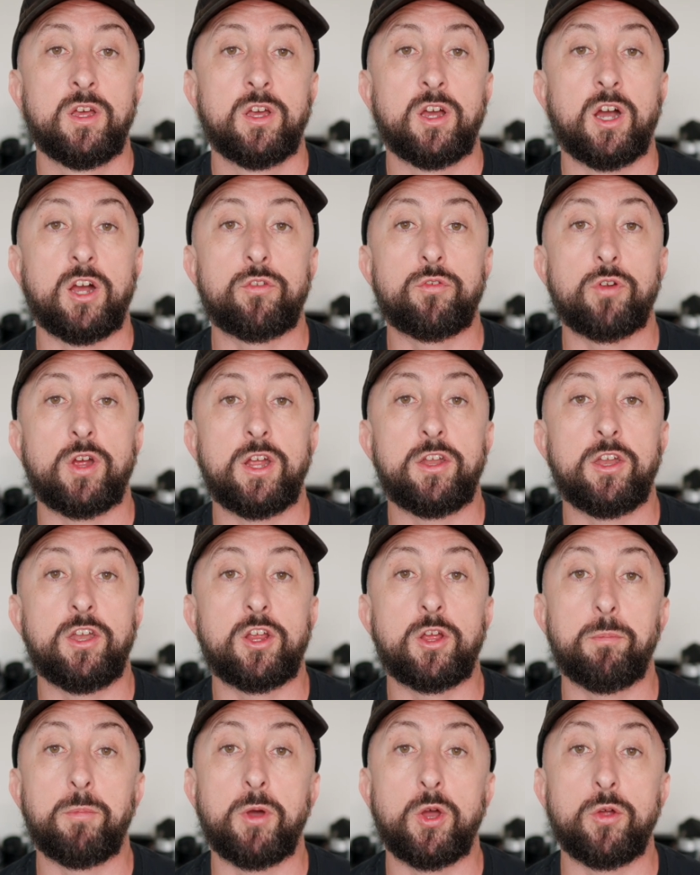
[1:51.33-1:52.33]
I traded the
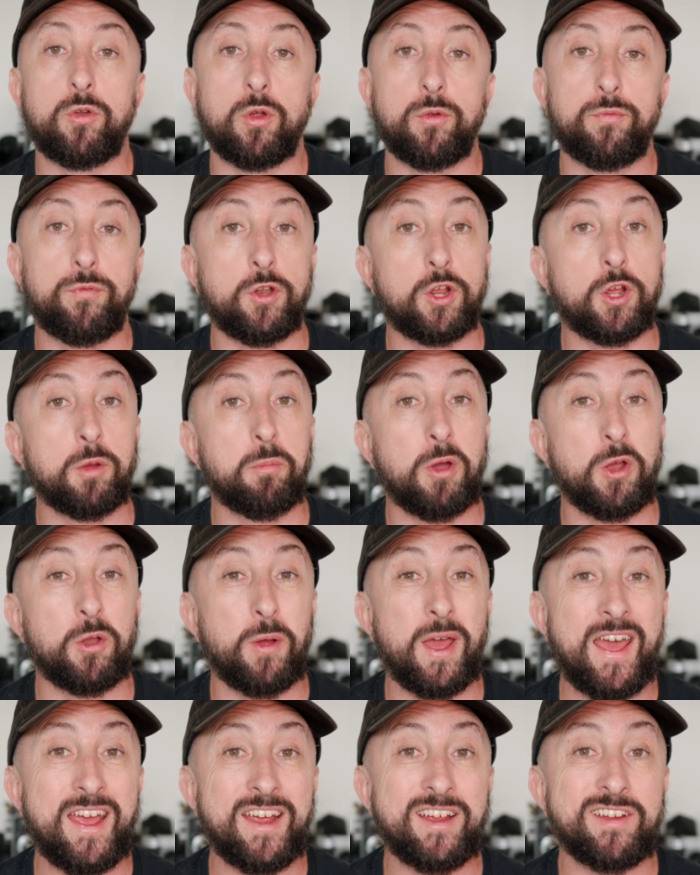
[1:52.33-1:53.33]
Komodo for the Komodo
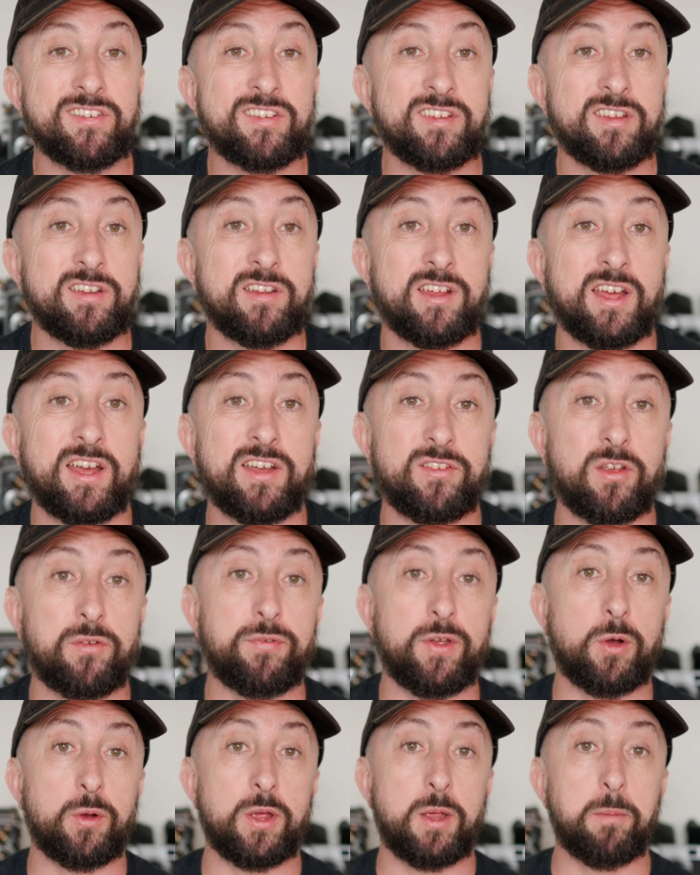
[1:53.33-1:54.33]
X as I
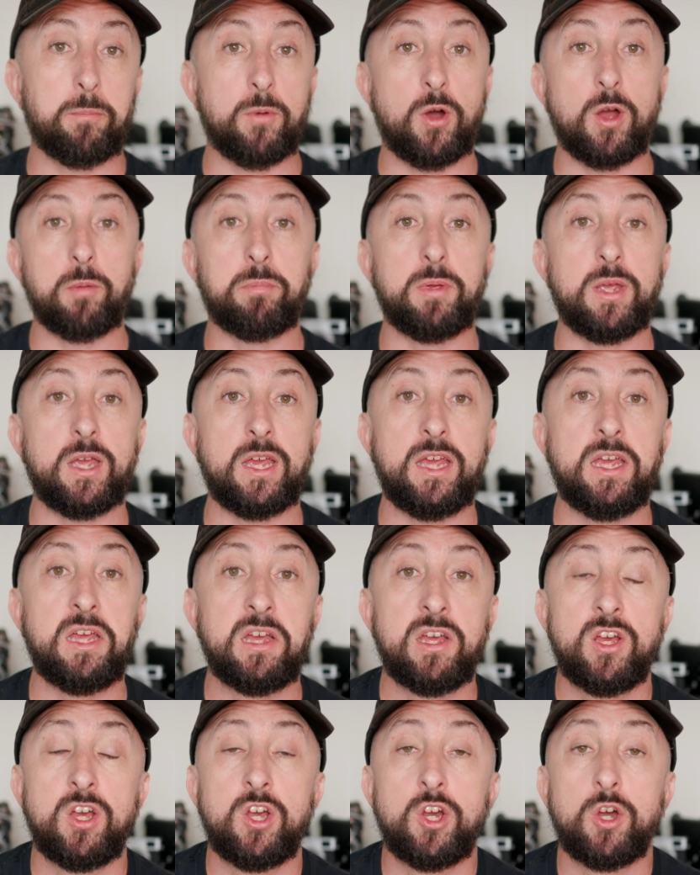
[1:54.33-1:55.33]
felt it might be
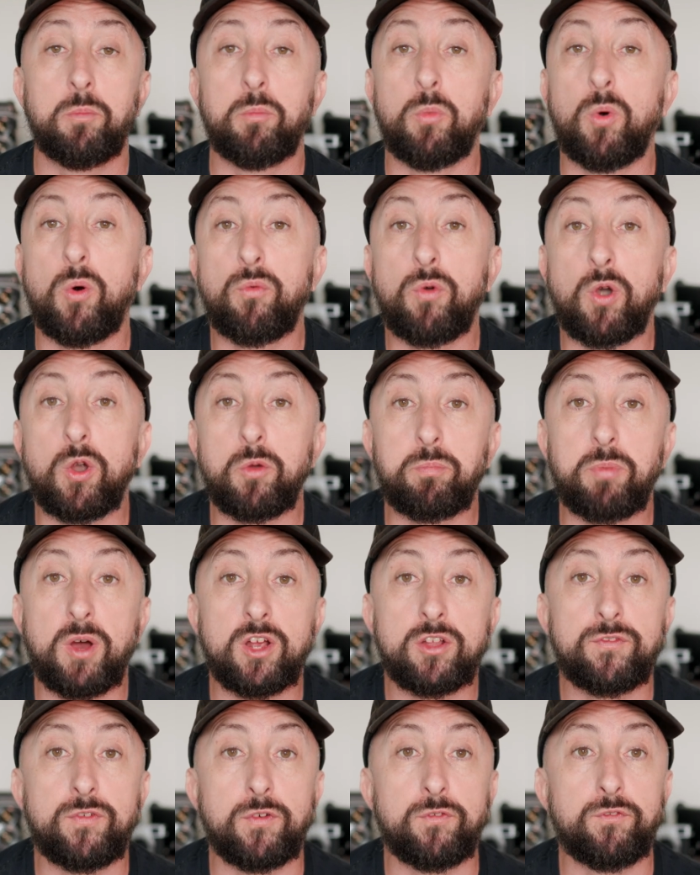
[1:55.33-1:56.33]
more
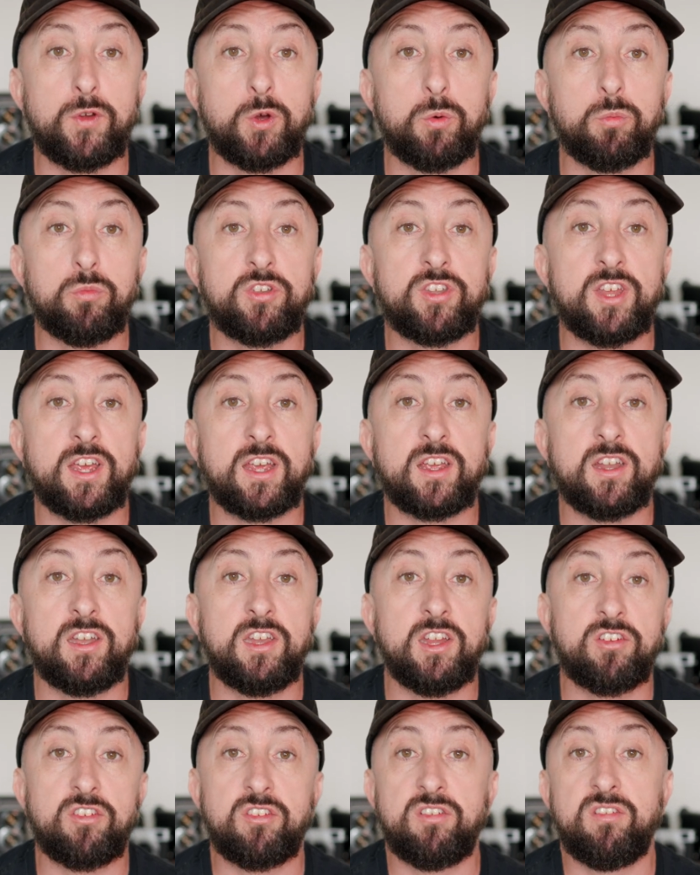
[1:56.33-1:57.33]
robust for film set
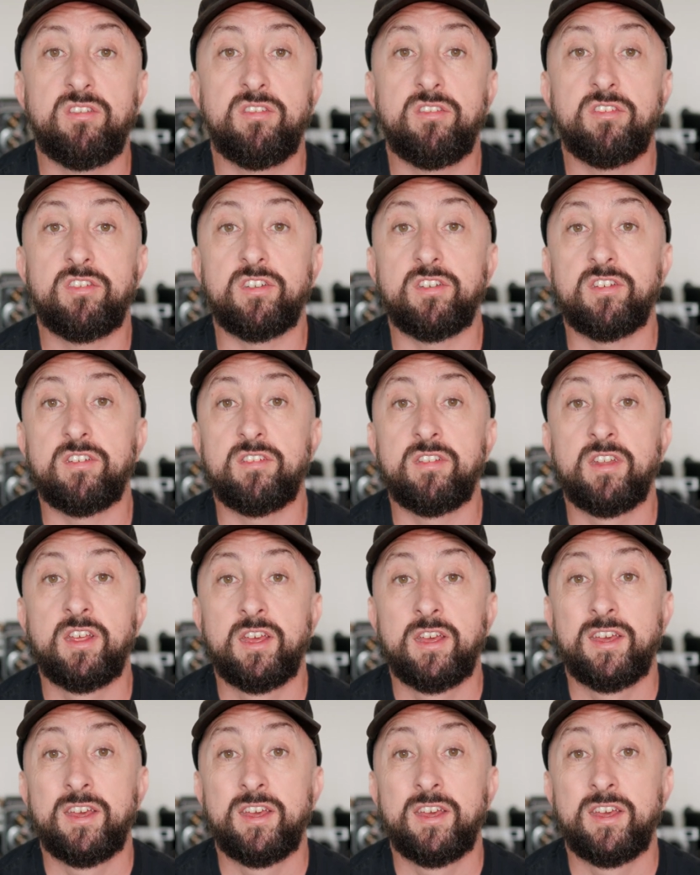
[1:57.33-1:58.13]
conditions, and